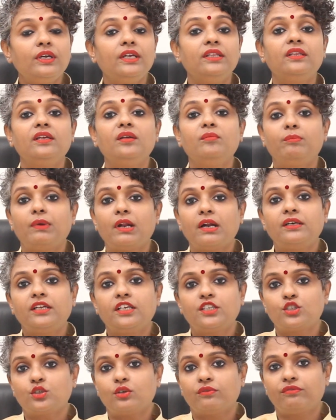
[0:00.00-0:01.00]
in the
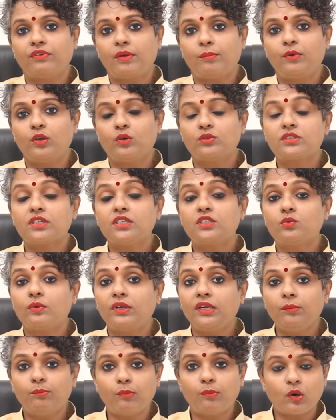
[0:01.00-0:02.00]
implantation of embryos. It's
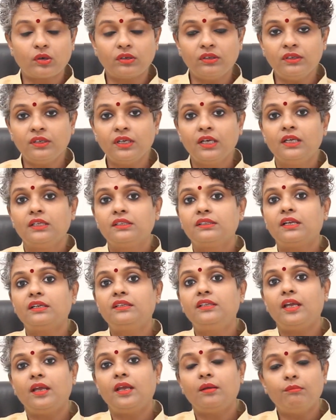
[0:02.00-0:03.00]
very important
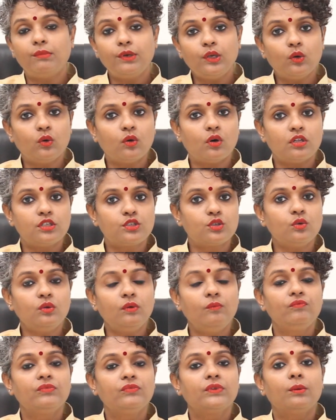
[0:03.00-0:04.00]
that the embryo
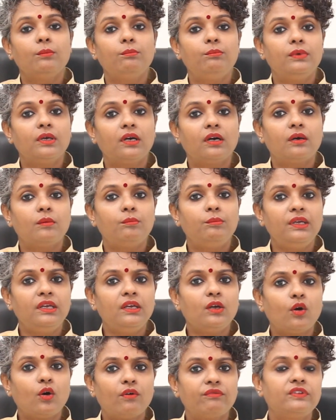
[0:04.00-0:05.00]
also
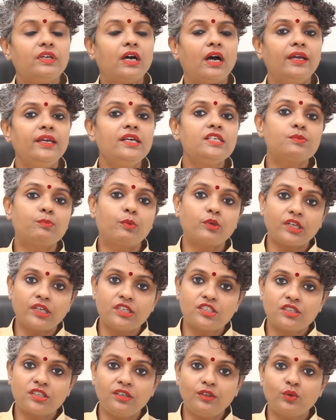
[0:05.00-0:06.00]
be of the highest
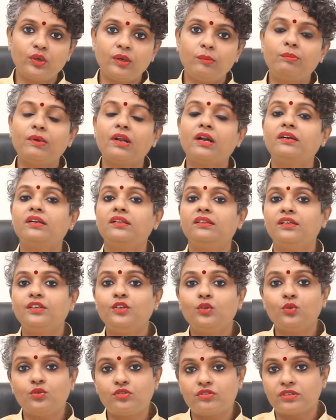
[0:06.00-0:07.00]
potential to implant in the
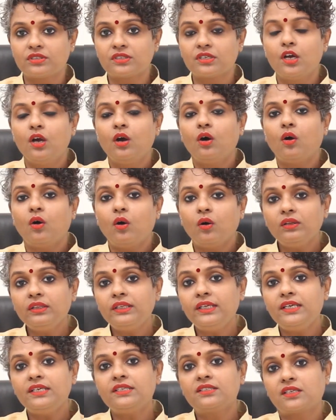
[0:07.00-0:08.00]
uterus. All
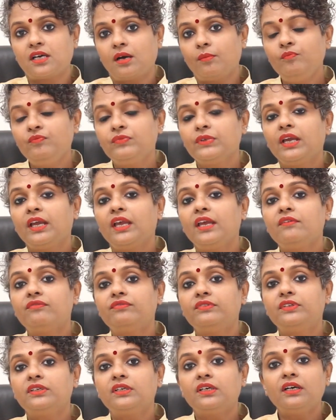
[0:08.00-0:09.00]
these come
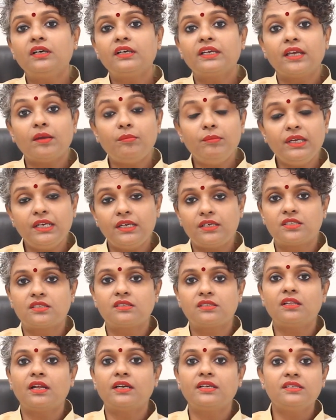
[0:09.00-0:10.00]
if the
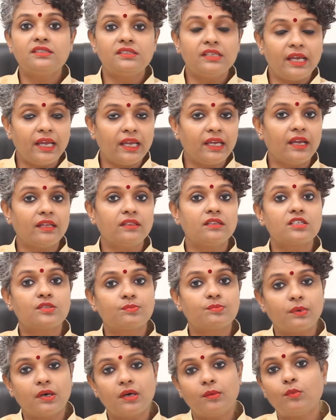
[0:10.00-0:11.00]
gametes, that is the egg and the
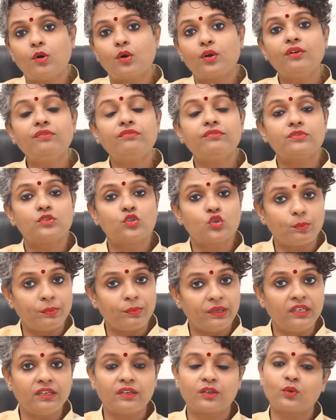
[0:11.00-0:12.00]
sperm, are of
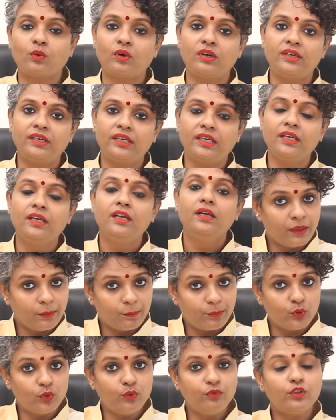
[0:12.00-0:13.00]
superior quality.
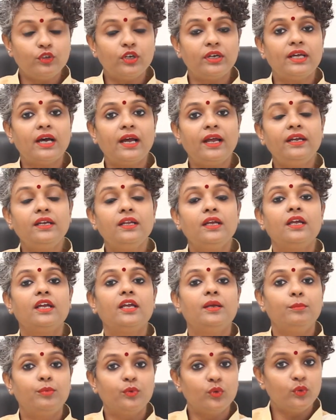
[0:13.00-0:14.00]
Improve your diet,
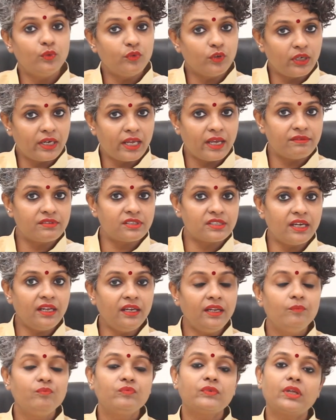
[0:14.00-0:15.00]
improve your
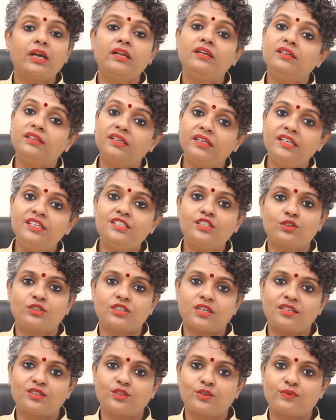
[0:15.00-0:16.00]
lifestyle, and increase your
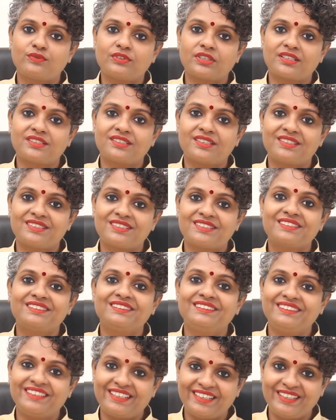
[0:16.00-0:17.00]
chance of success.
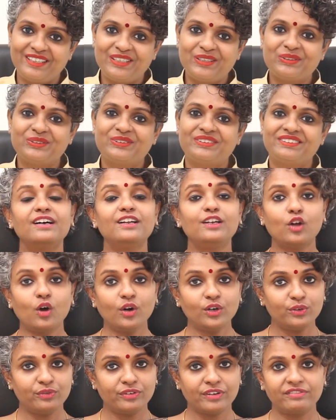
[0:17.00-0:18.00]
Thank you. A
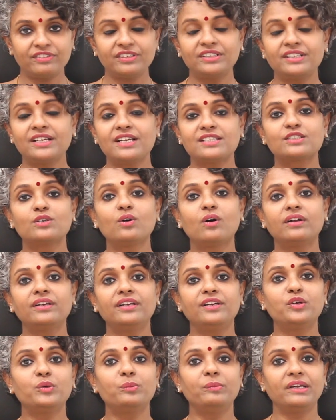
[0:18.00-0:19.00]
lot of effort has gone
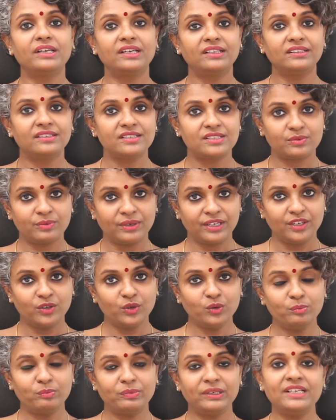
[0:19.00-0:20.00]
into making this
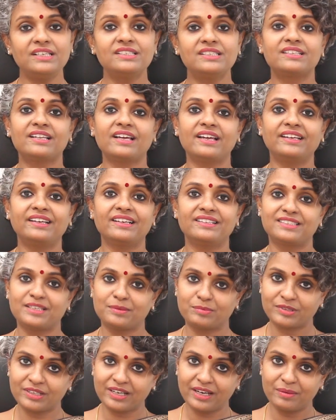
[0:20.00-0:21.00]
video. Please like and
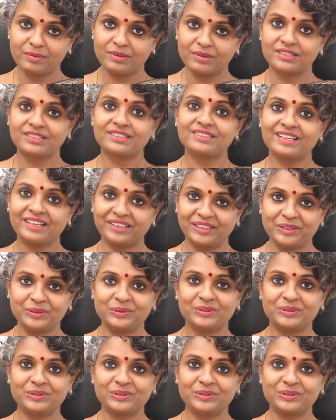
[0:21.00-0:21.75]
subscribe us. Thank